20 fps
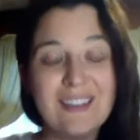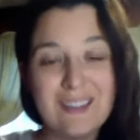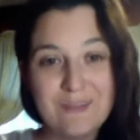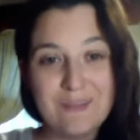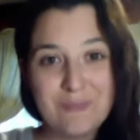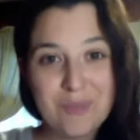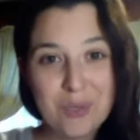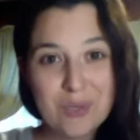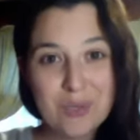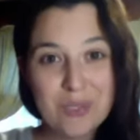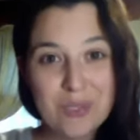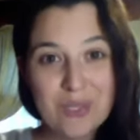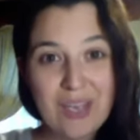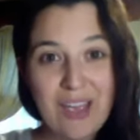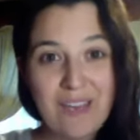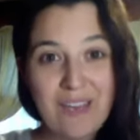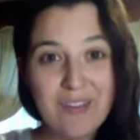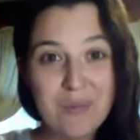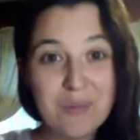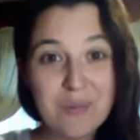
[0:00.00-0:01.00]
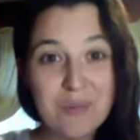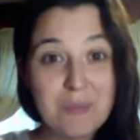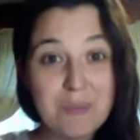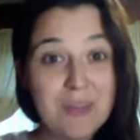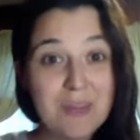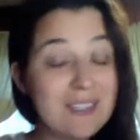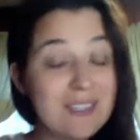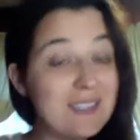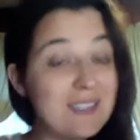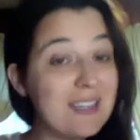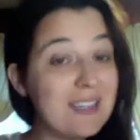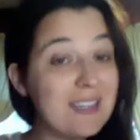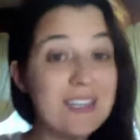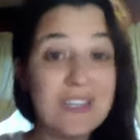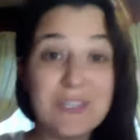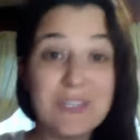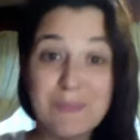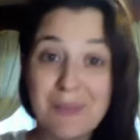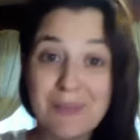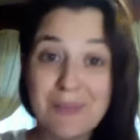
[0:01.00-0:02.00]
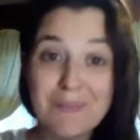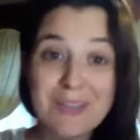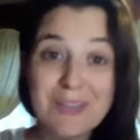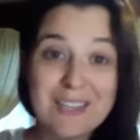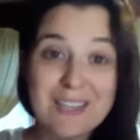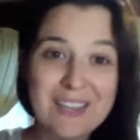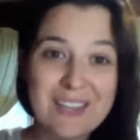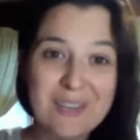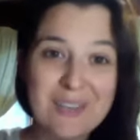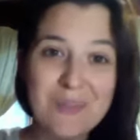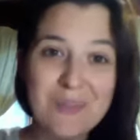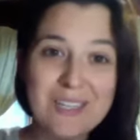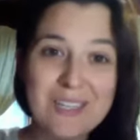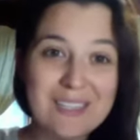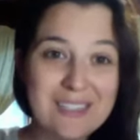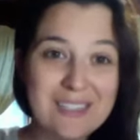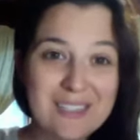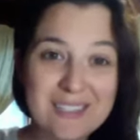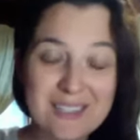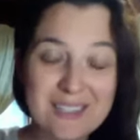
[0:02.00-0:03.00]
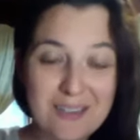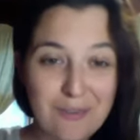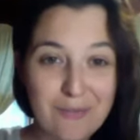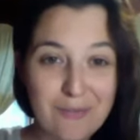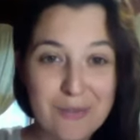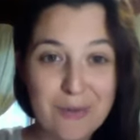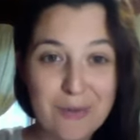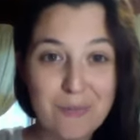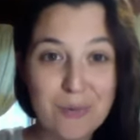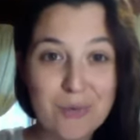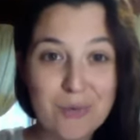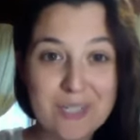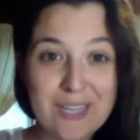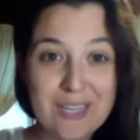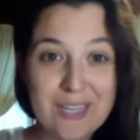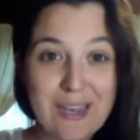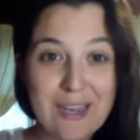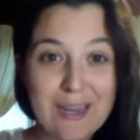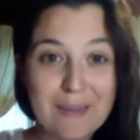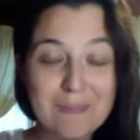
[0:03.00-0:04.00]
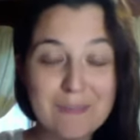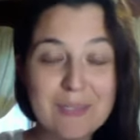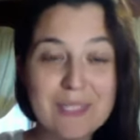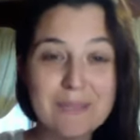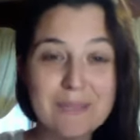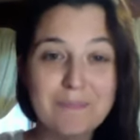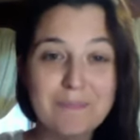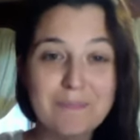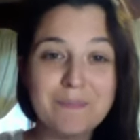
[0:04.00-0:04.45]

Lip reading: you're still having responses. It just might mean that you need to listen a few more times.